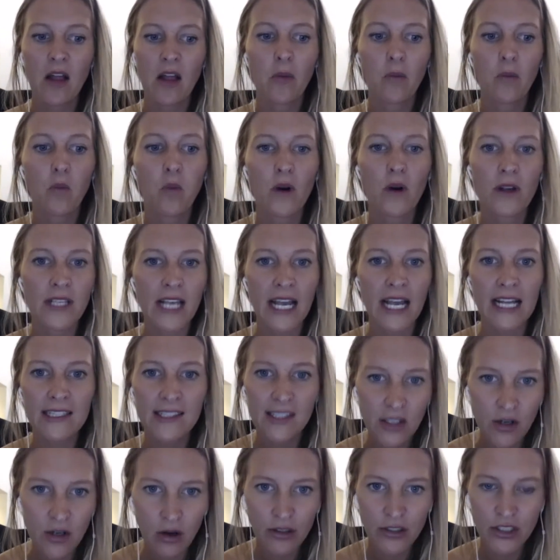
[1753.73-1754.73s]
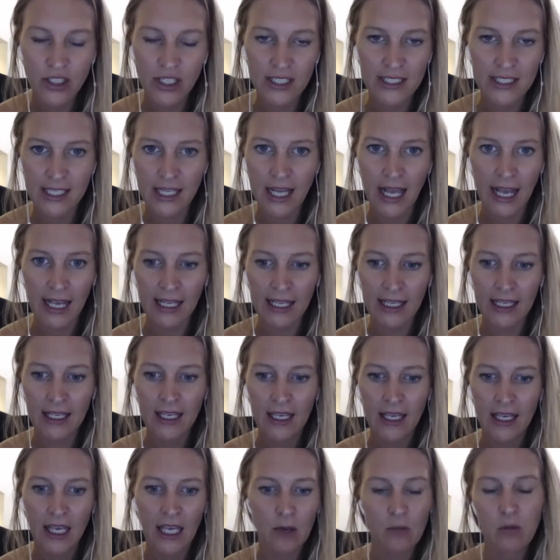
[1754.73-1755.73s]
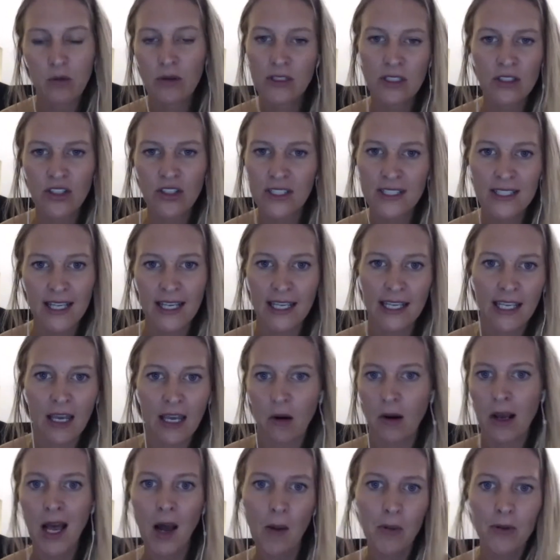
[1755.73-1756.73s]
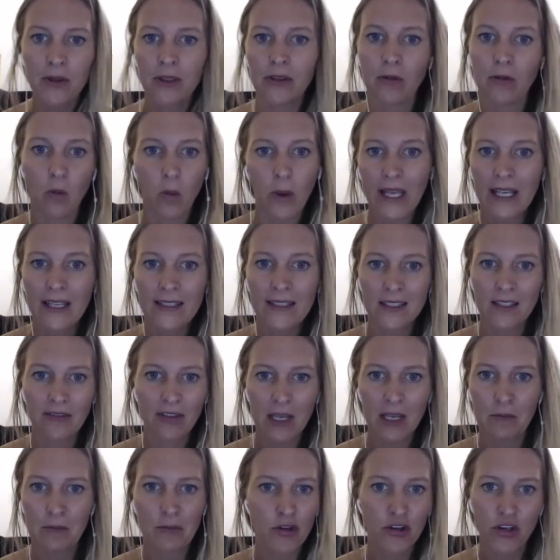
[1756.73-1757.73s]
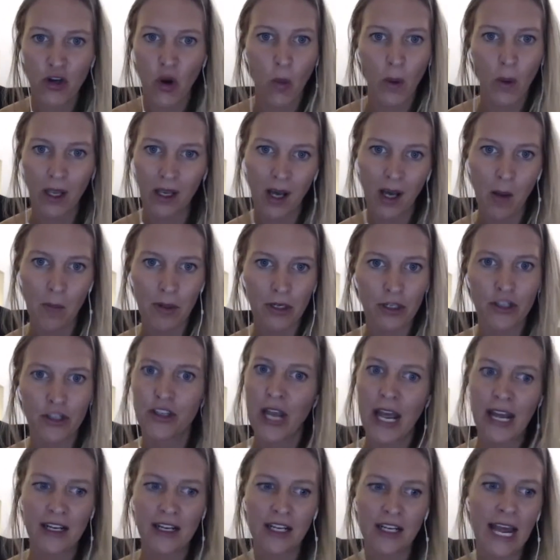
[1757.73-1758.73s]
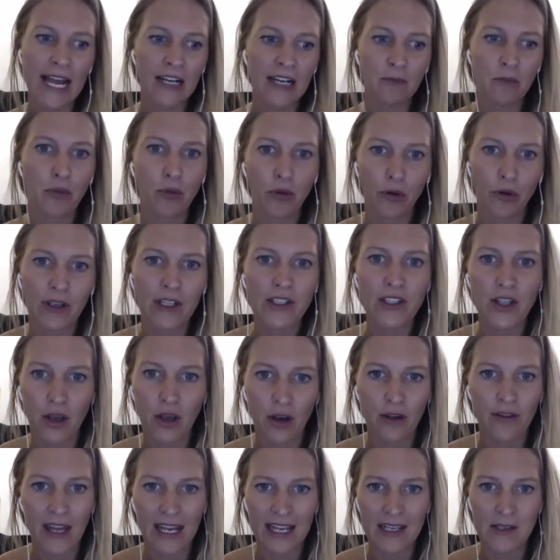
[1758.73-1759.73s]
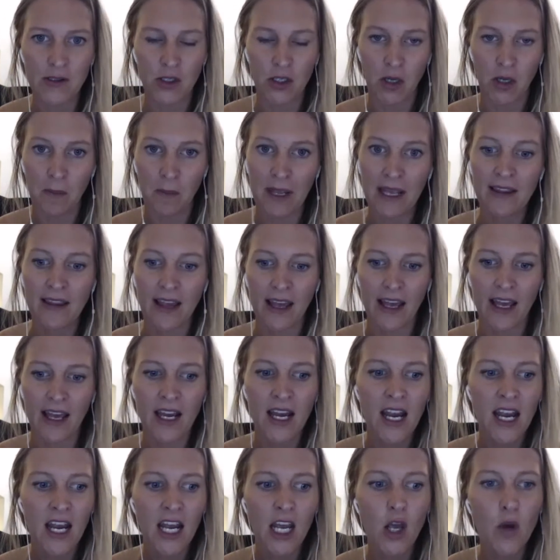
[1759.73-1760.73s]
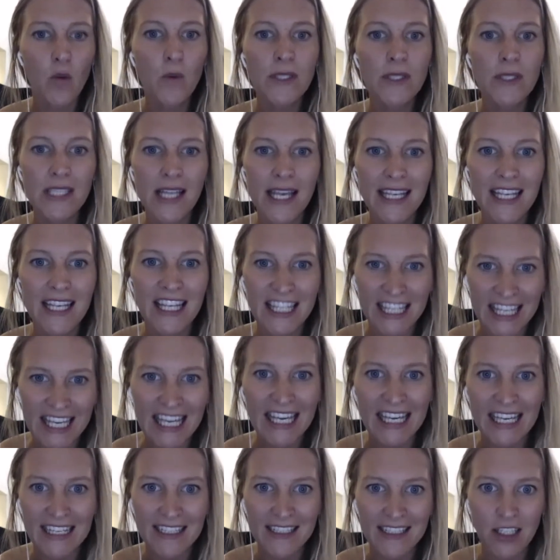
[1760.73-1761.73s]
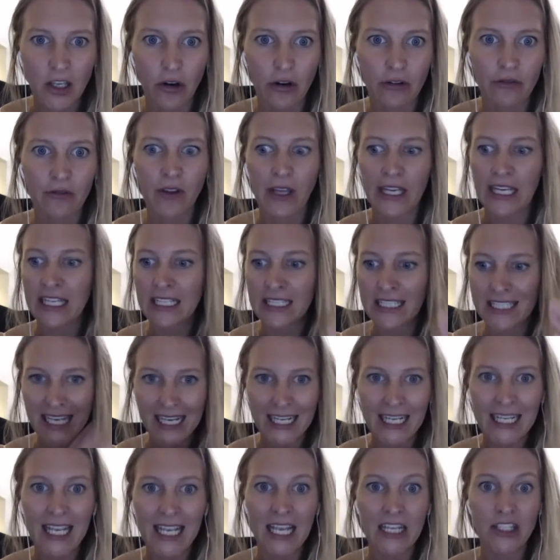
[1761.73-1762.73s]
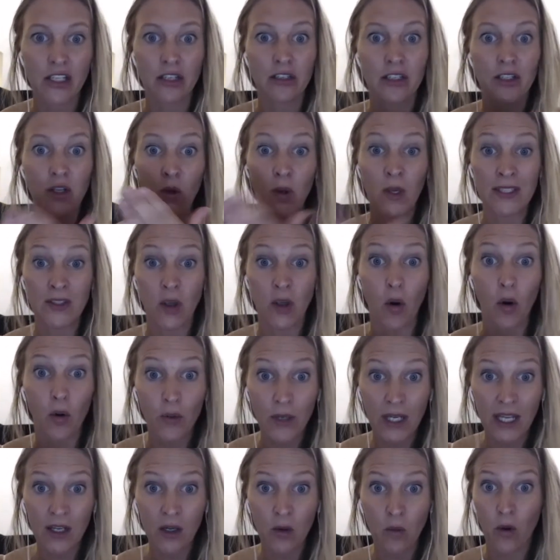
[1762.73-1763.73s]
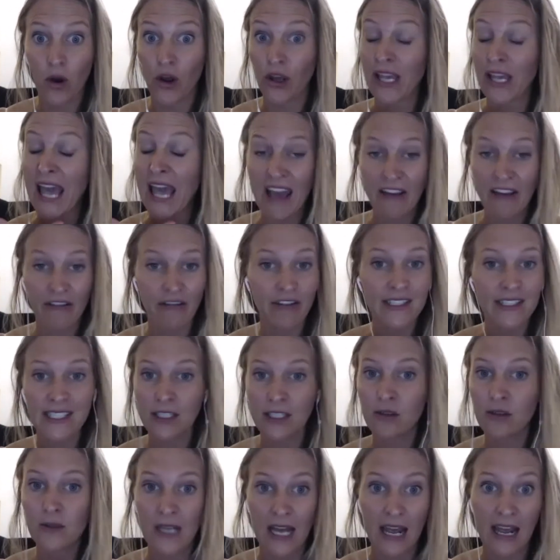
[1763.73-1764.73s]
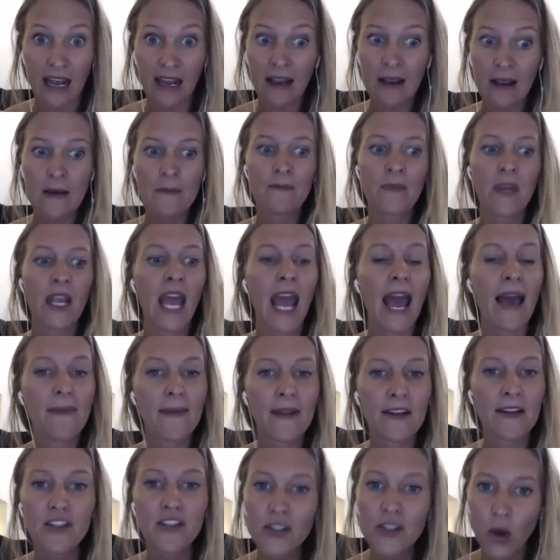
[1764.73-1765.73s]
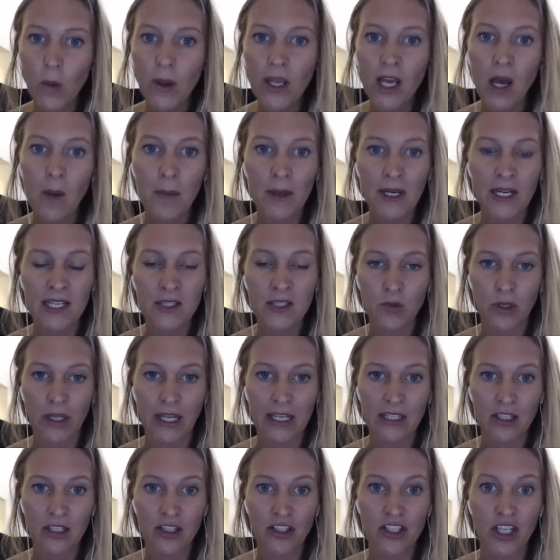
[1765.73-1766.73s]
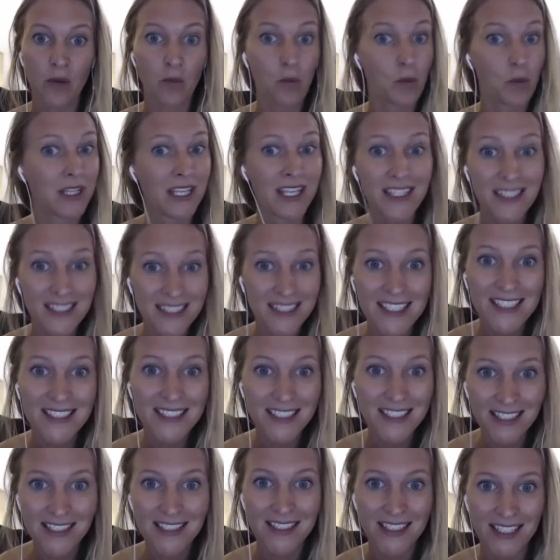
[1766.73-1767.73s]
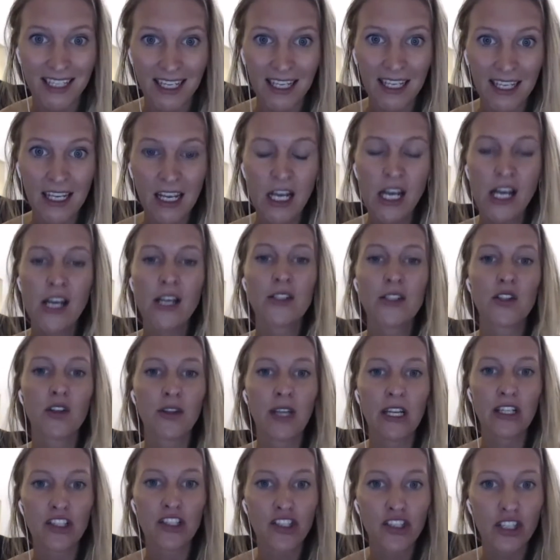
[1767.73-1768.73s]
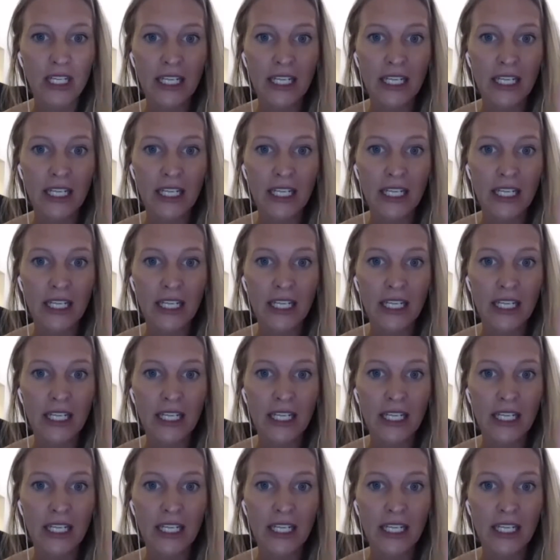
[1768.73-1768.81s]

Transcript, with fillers: What it's not just like it wasn't just like a couple of weeks of him showing up and and, and proving to her that he's going to be there it was like years of like dedication to his own inner work every single day and then showing up in his relationship with consistency so that mm.